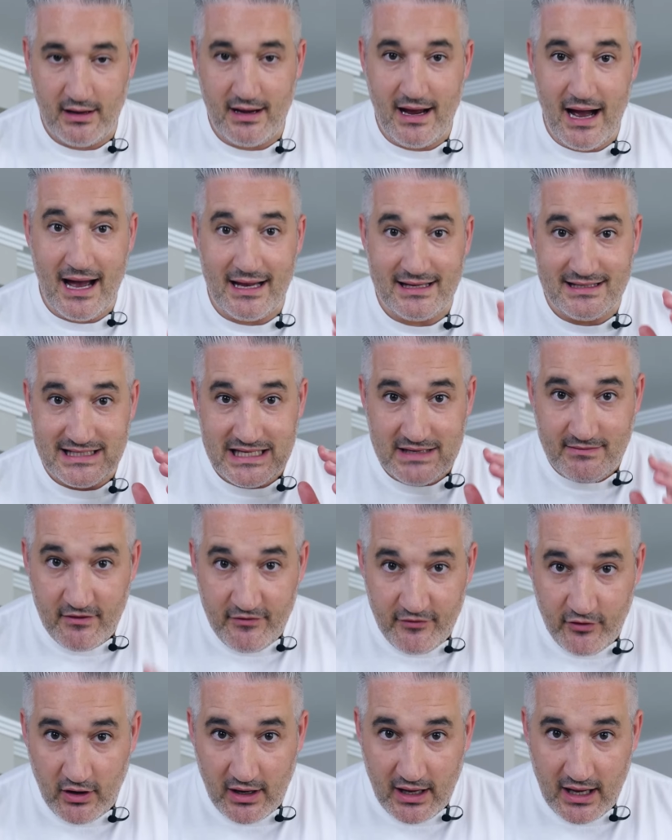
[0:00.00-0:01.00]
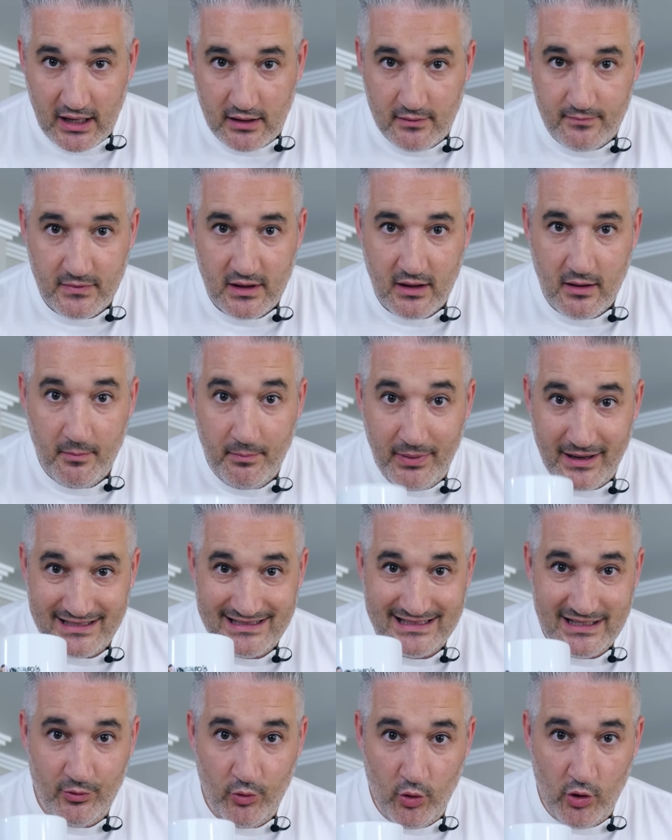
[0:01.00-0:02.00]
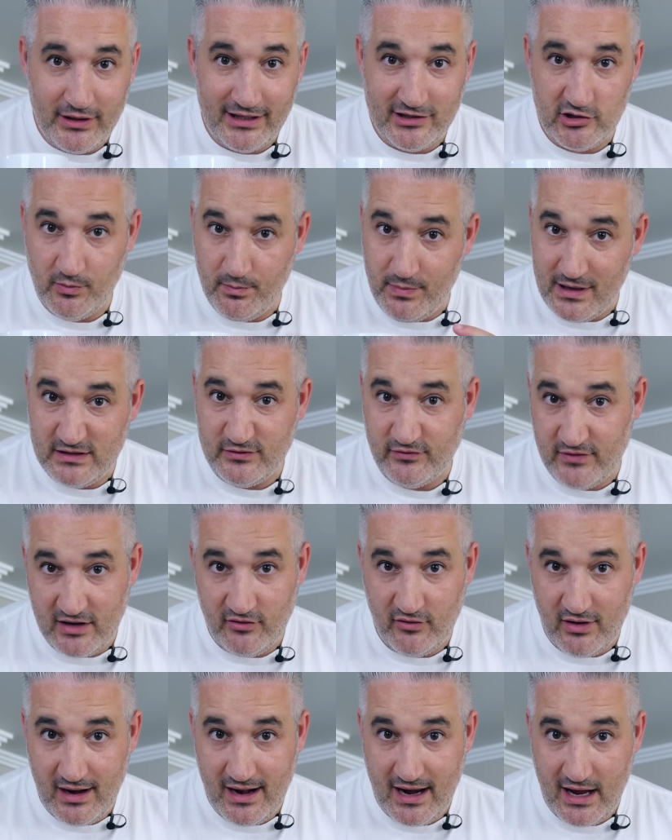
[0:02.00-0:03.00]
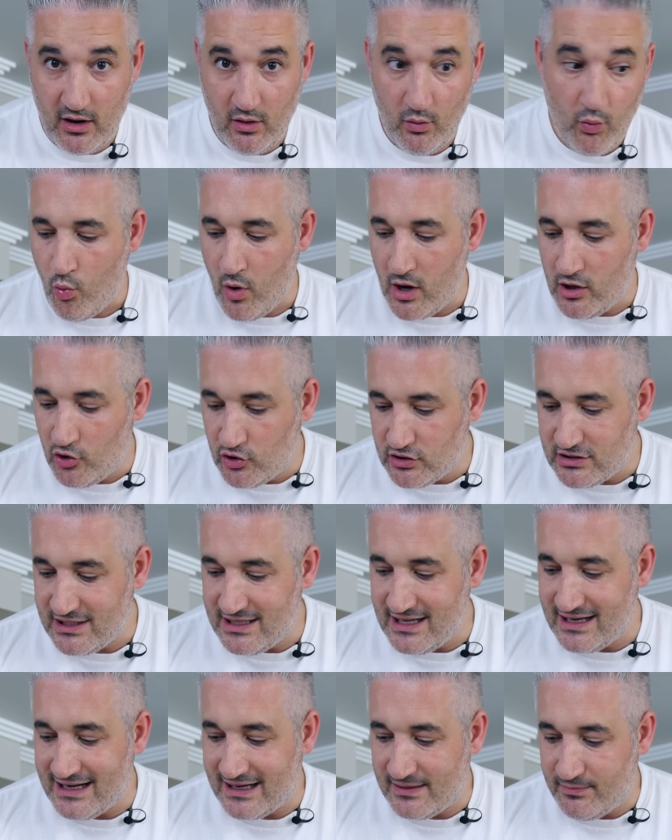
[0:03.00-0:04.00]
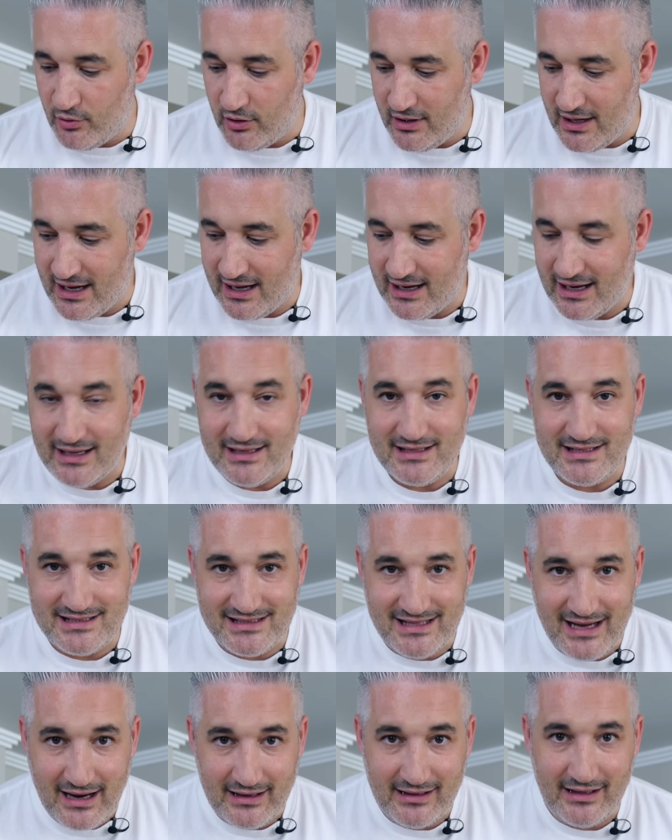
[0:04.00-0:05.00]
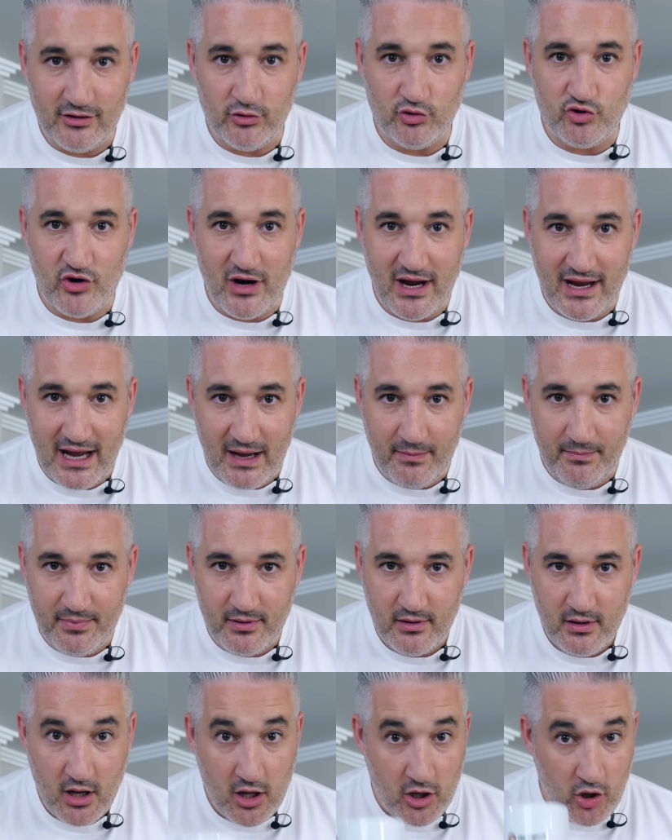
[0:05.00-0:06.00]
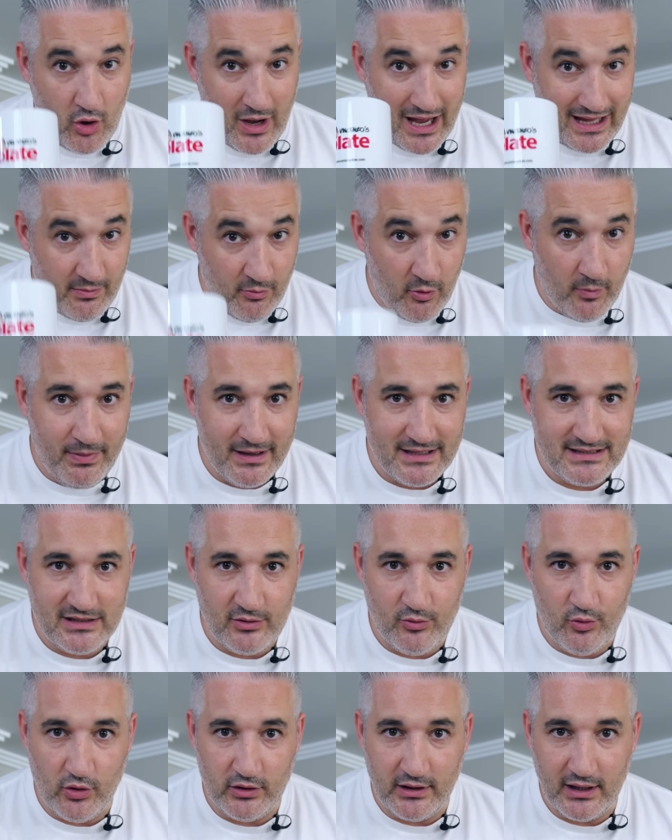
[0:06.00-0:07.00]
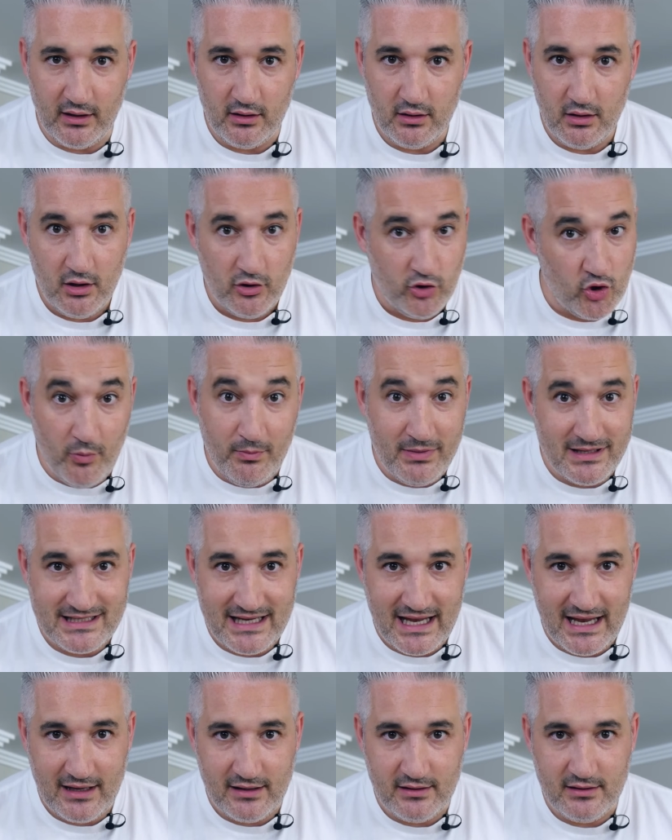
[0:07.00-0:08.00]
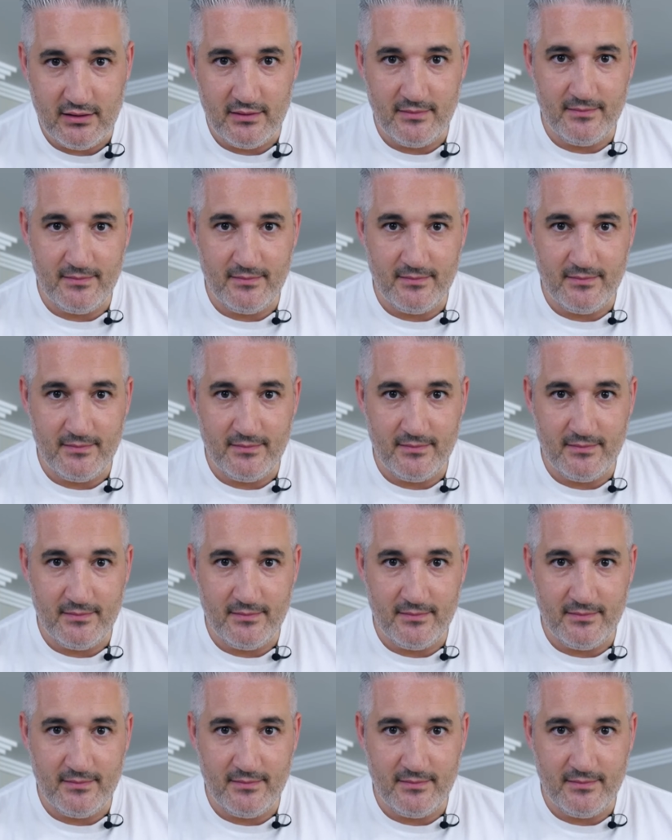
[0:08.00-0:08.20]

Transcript: Guys, never forget, pasta water is your best friend right now. When you see the carbonara starting to dry up, you add more pasta water. Don't be scared.